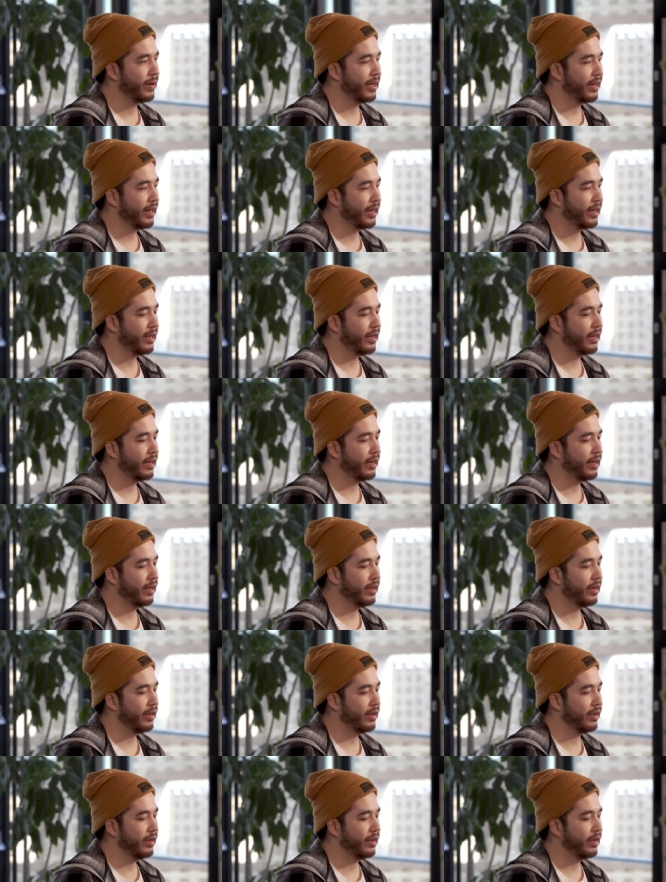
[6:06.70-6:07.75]
but,
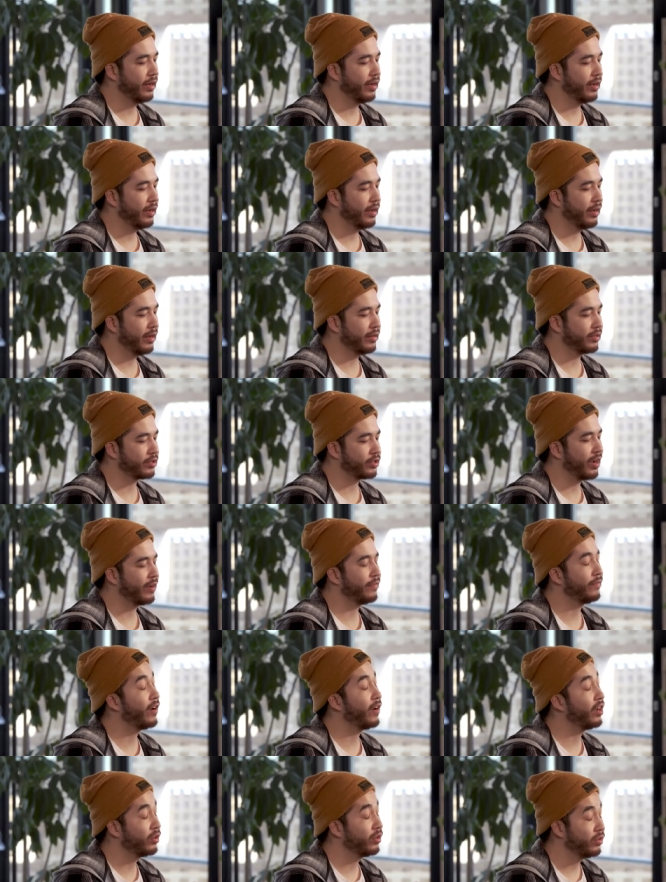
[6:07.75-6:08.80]
uh, so I
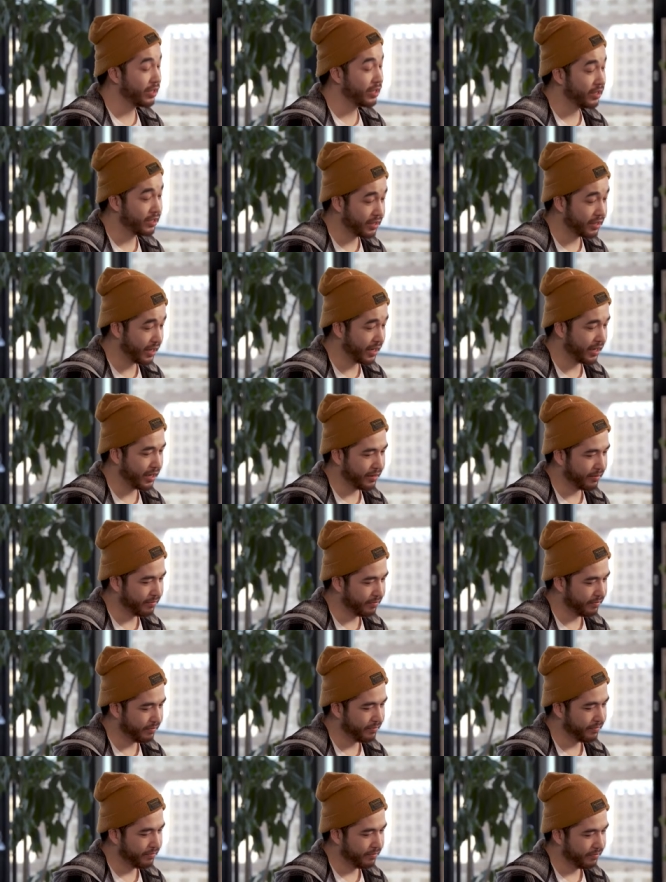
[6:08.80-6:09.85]
follow this,
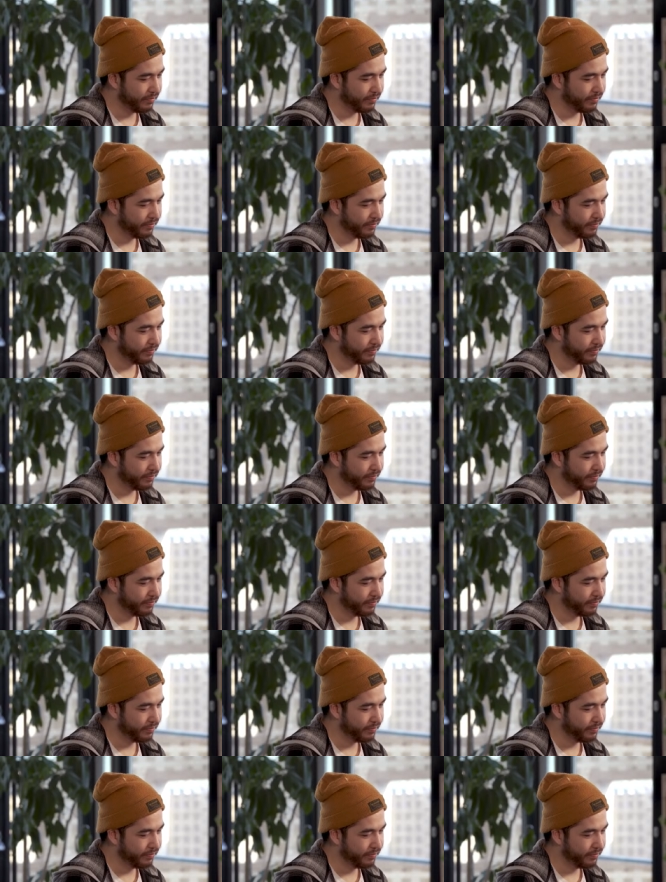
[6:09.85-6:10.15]
um,